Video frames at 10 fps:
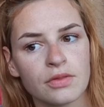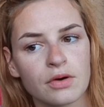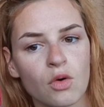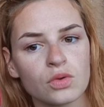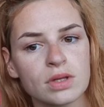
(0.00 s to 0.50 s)

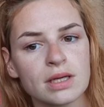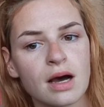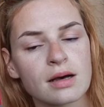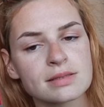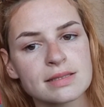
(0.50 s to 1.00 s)
The only
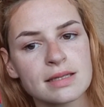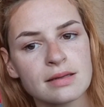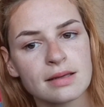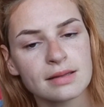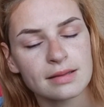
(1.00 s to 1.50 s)

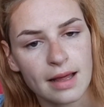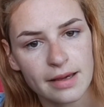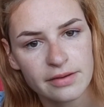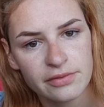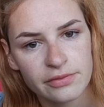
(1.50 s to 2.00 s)
constant in
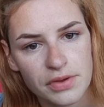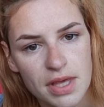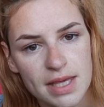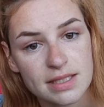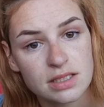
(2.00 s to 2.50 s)
life
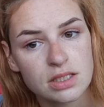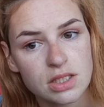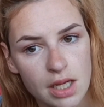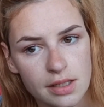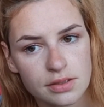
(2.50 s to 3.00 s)
is
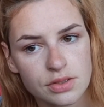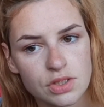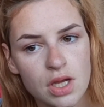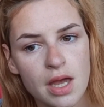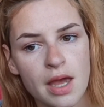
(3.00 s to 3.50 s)

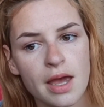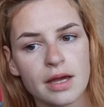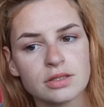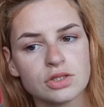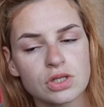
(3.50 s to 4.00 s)
change,
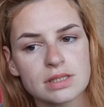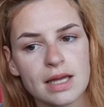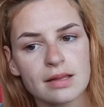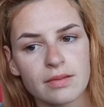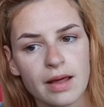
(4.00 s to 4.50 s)
and just
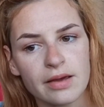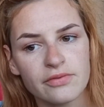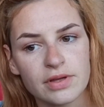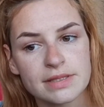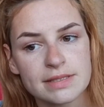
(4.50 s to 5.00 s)
like
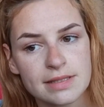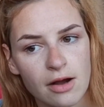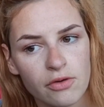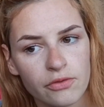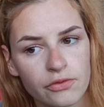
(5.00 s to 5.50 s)
life
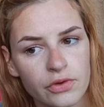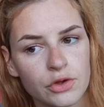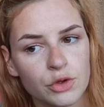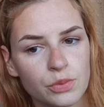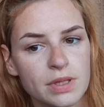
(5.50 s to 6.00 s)
itself,
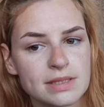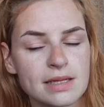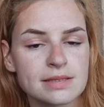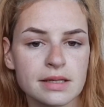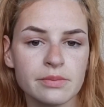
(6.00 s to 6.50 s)
you
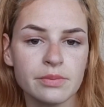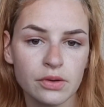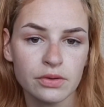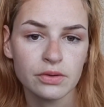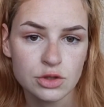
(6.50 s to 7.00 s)
possess the
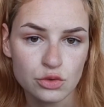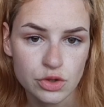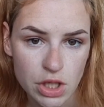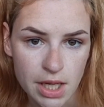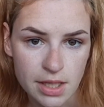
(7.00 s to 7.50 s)
ability
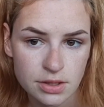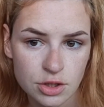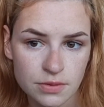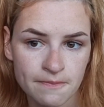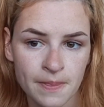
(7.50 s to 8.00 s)
to
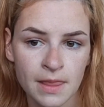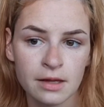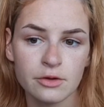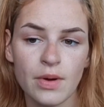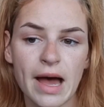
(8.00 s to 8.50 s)
change.
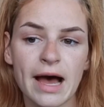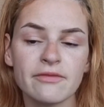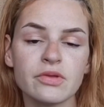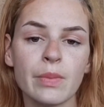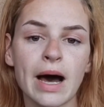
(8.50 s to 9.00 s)
You
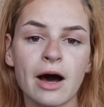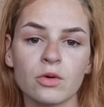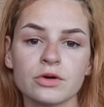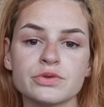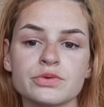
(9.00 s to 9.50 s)
have the
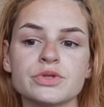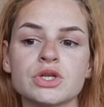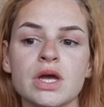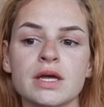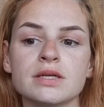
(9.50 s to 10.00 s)
power to
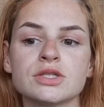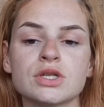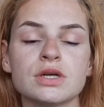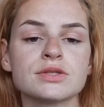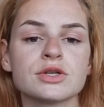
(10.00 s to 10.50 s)

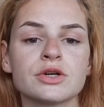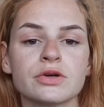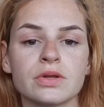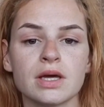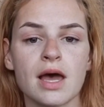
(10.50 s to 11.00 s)
change
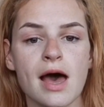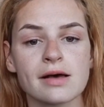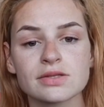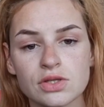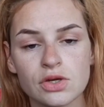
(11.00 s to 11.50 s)
internally,
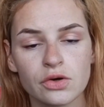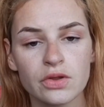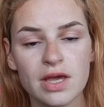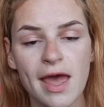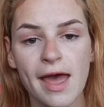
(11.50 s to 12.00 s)

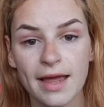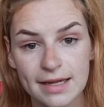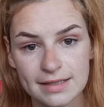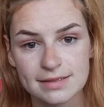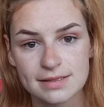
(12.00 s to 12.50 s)
externally,
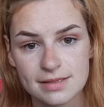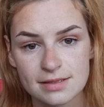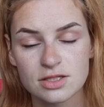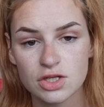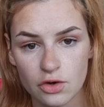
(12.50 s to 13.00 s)
and
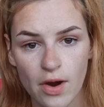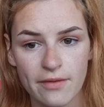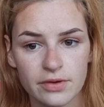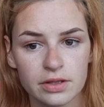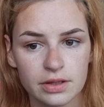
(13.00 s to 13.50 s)

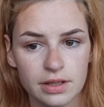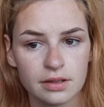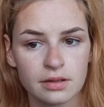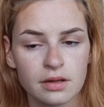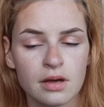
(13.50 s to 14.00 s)
geographically.